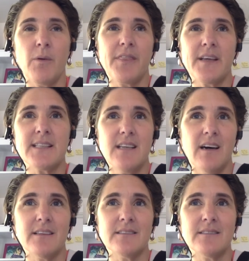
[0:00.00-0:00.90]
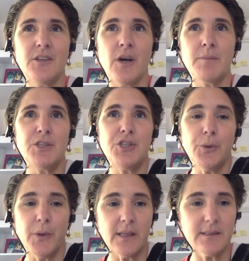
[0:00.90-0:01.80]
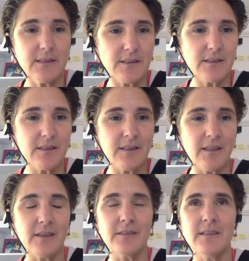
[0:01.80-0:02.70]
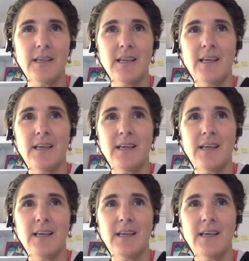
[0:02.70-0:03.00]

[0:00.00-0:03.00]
yeah, I want things done. You know, I'm a doer you know.